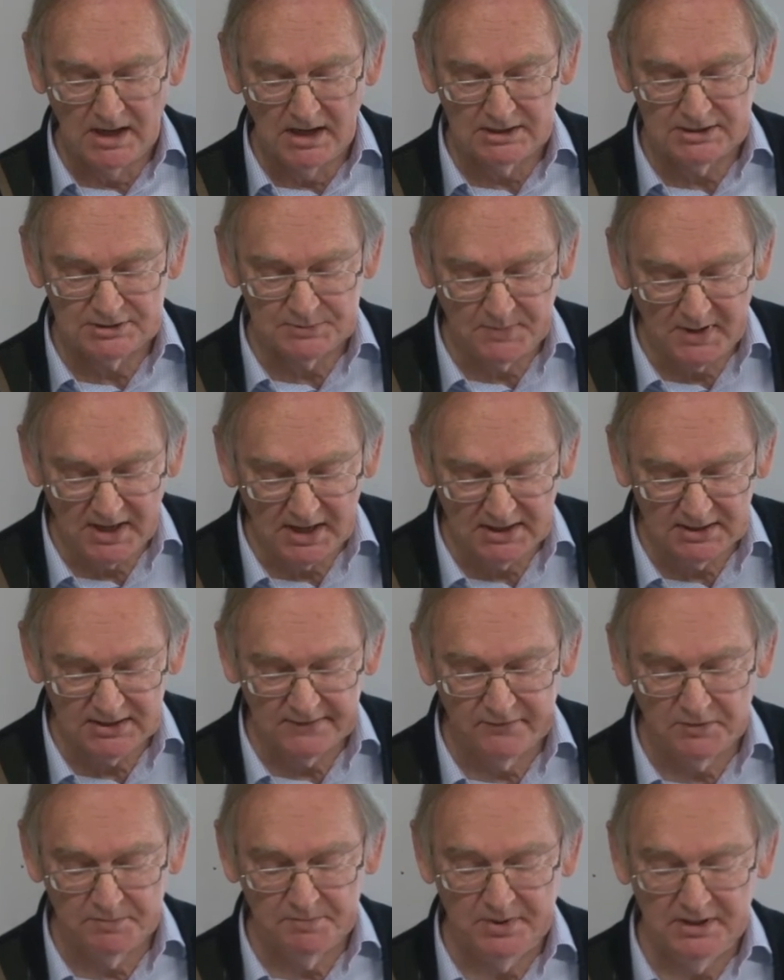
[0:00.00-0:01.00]
As part
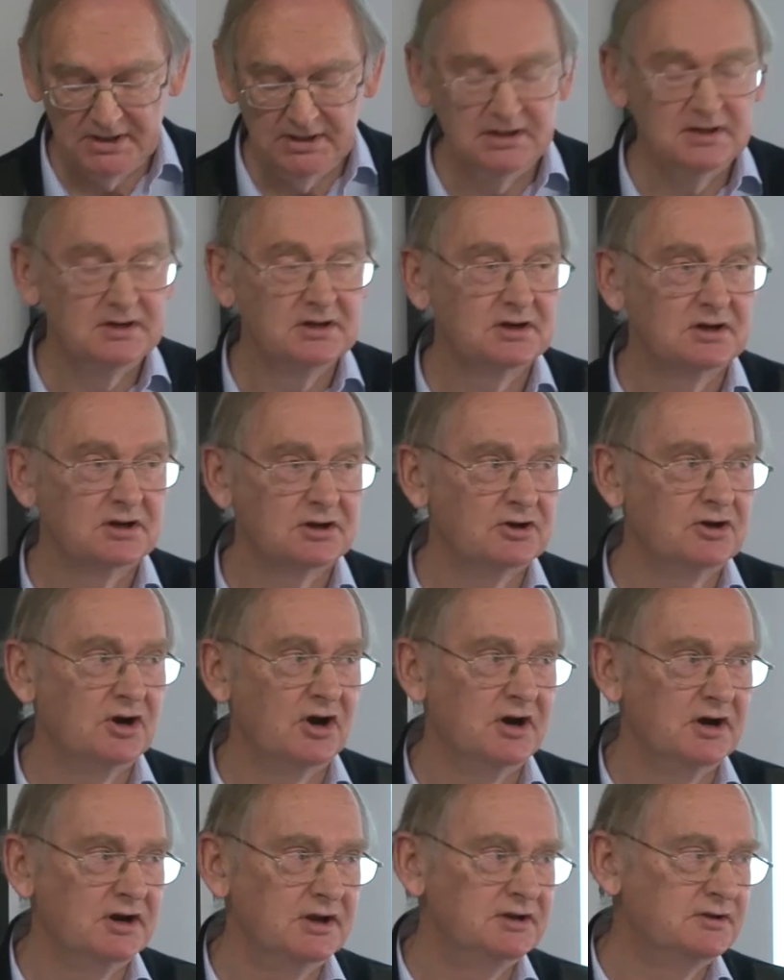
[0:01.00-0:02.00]
of a Bean
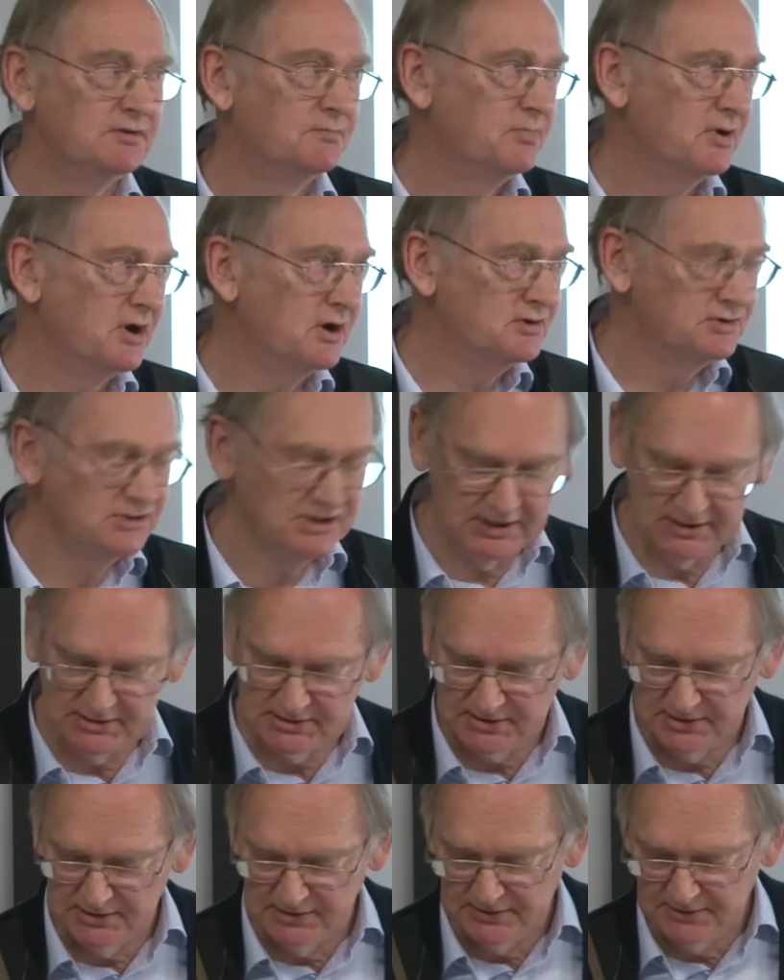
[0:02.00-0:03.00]
Guide
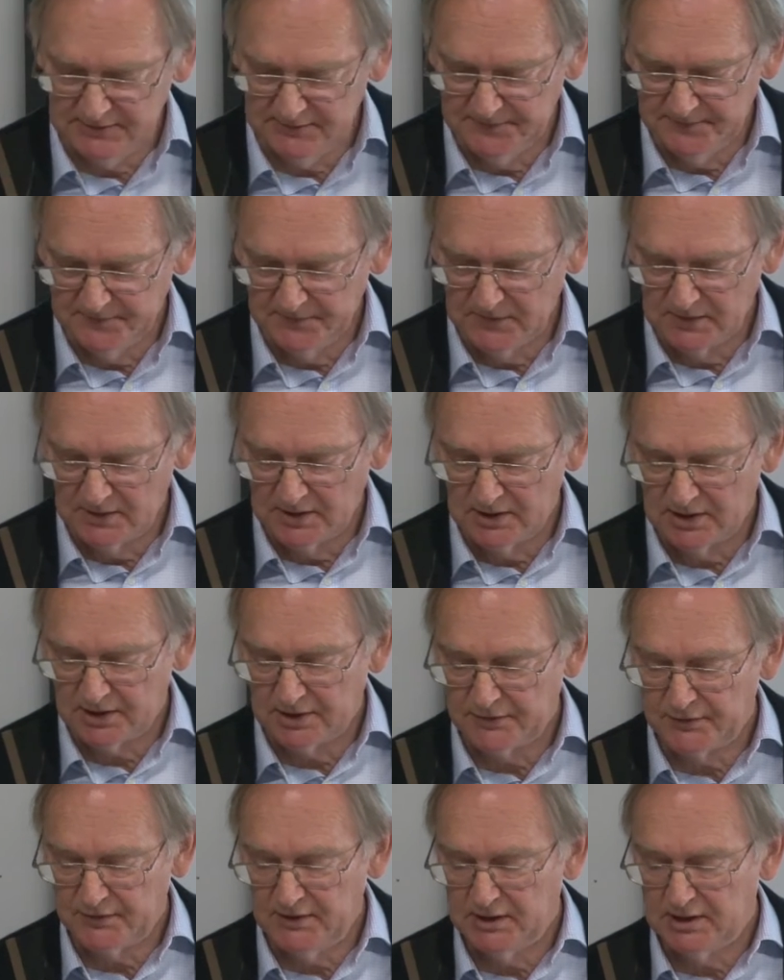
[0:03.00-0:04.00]
project,
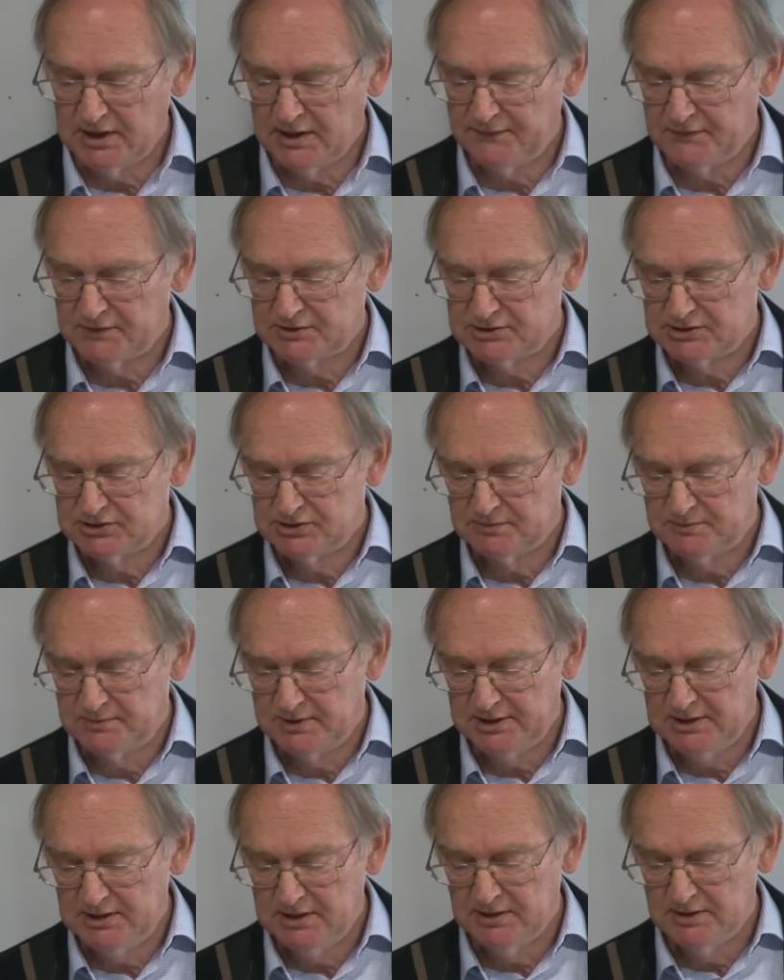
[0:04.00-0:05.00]
I think efforts should
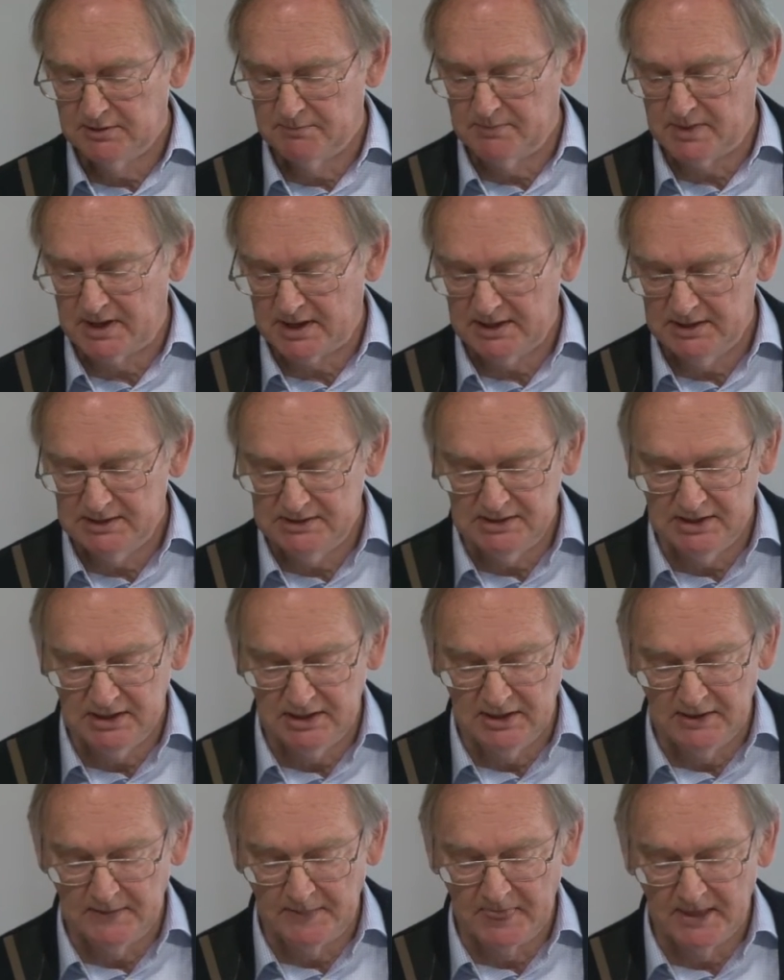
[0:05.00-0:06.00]
be made
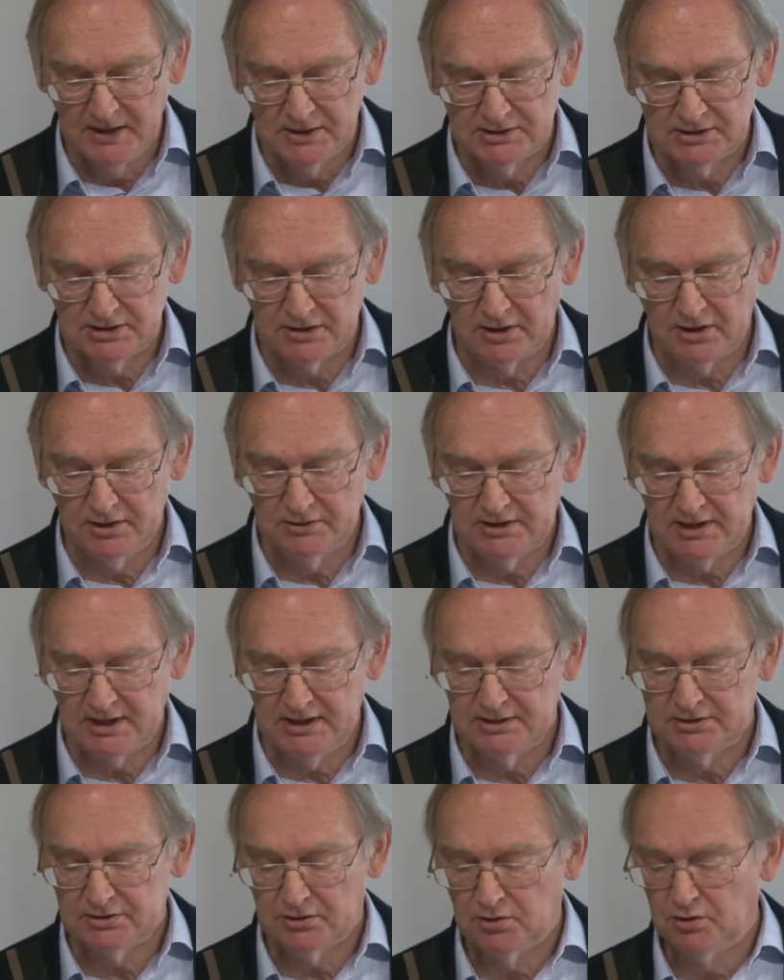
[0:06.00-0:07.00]
to
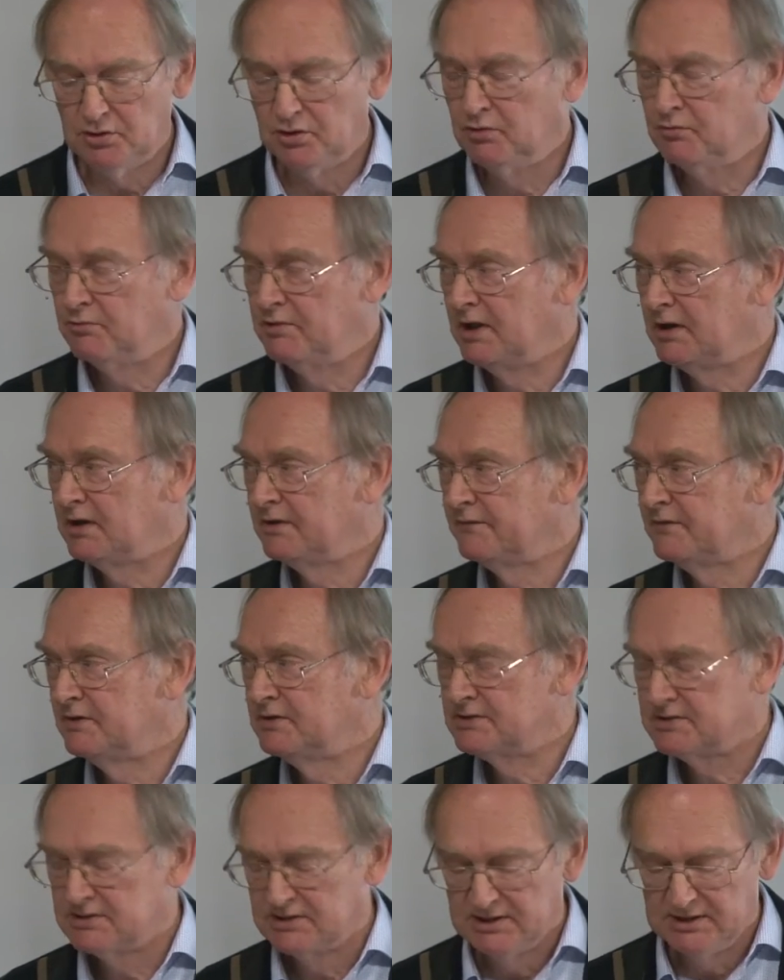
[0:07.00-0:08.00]
locate all
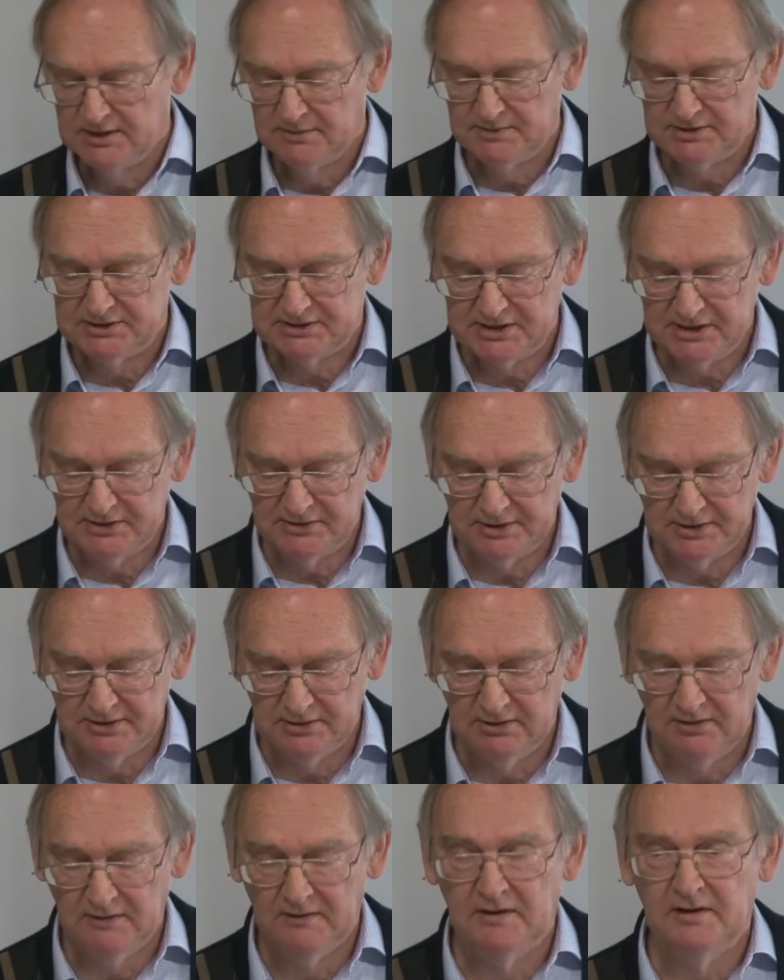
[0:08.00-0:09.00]
relevant
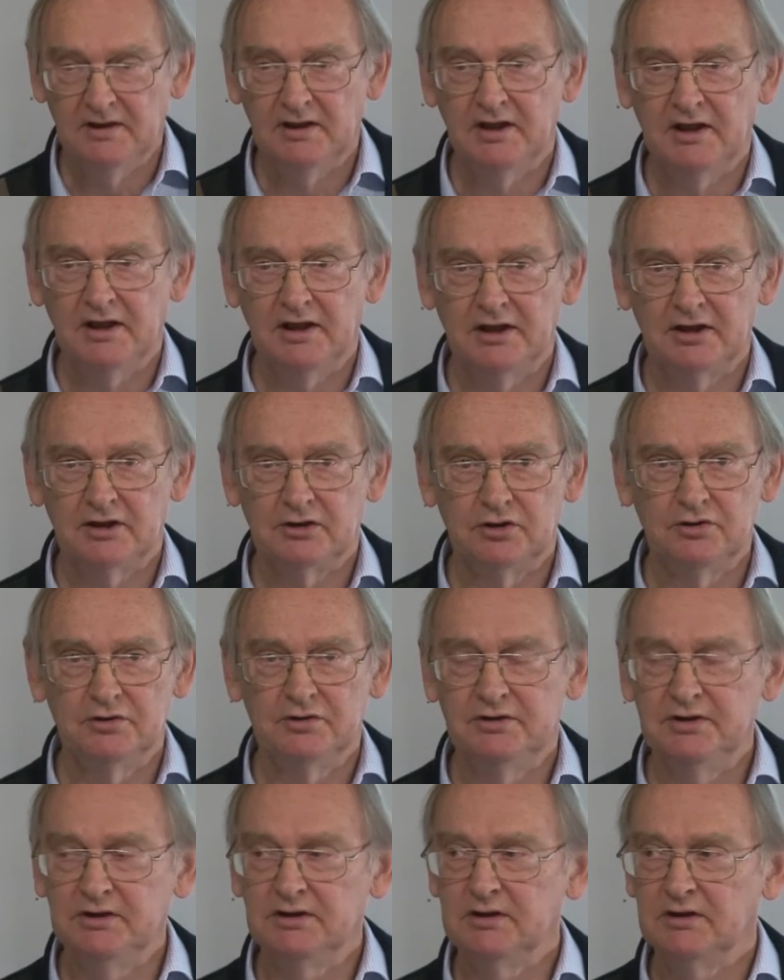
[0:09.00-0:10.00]
material,
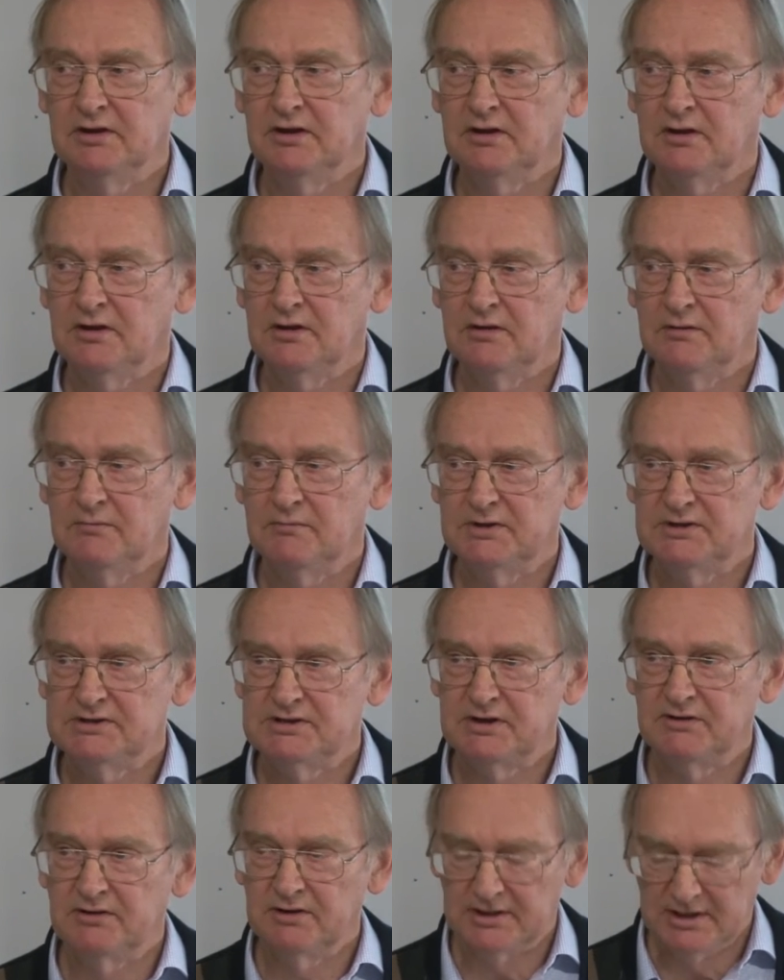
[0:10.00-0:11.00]
including
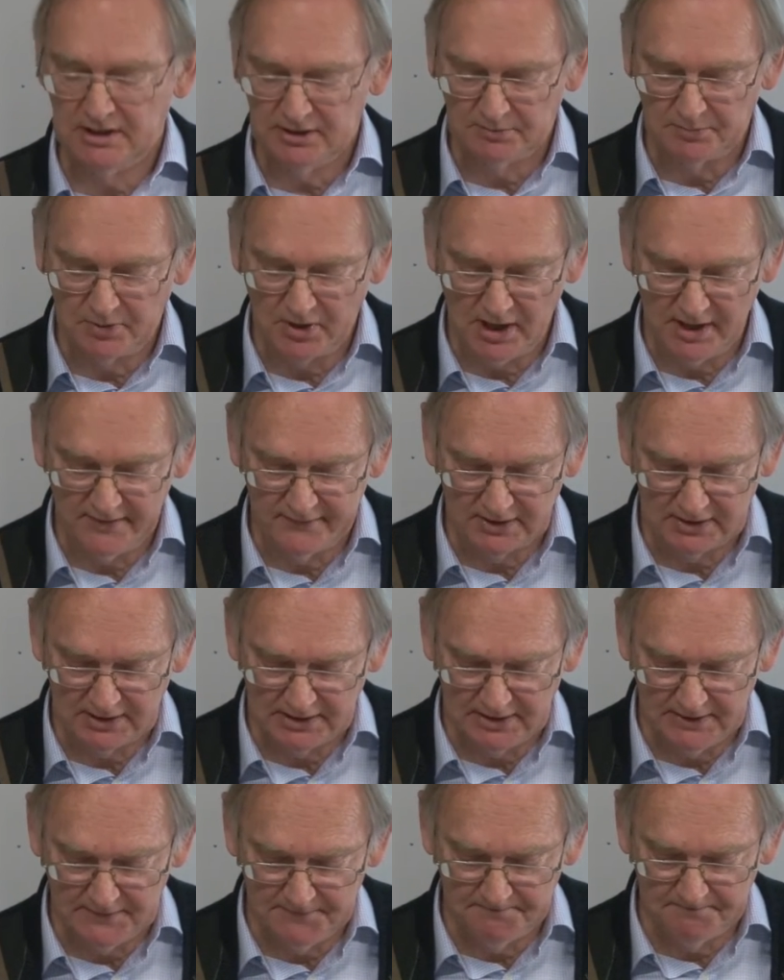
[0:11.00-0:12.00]
material held
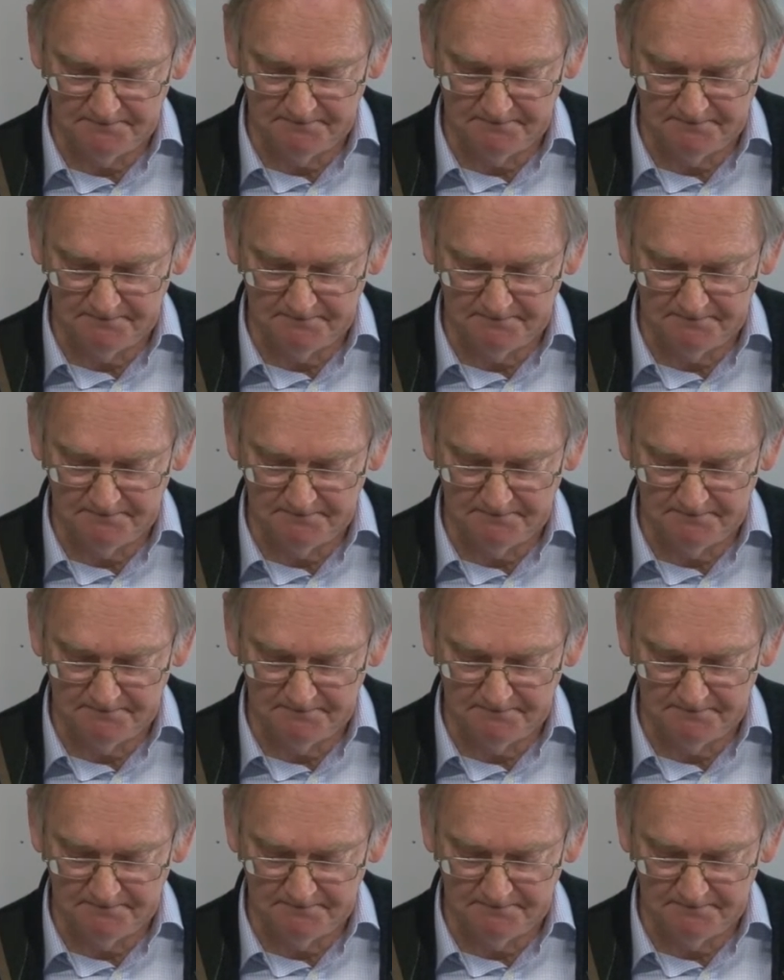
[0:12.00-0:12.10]
privately.